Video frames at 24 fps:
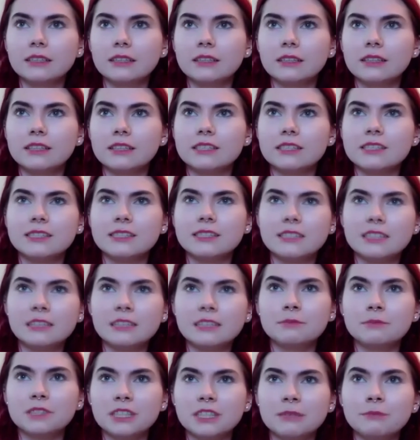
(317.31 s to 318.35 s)
this
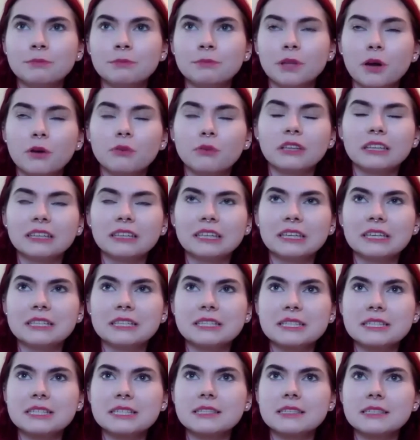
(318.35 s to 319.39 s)
deep, deep
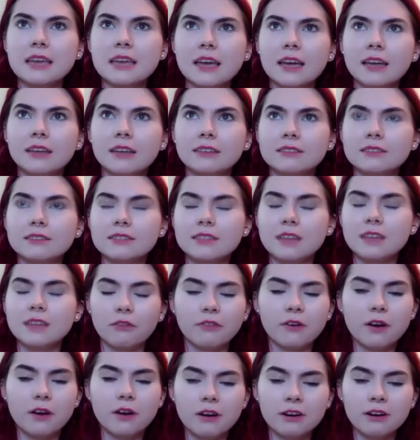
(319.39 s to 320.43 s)
loneliness and
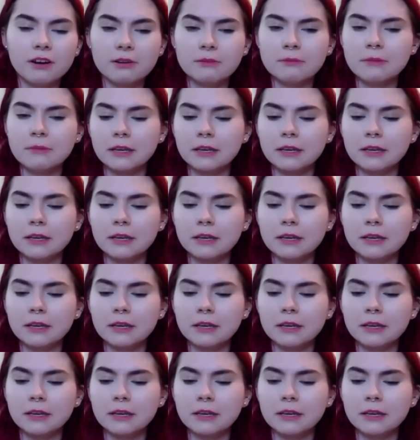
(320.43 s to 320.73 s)
self-harm.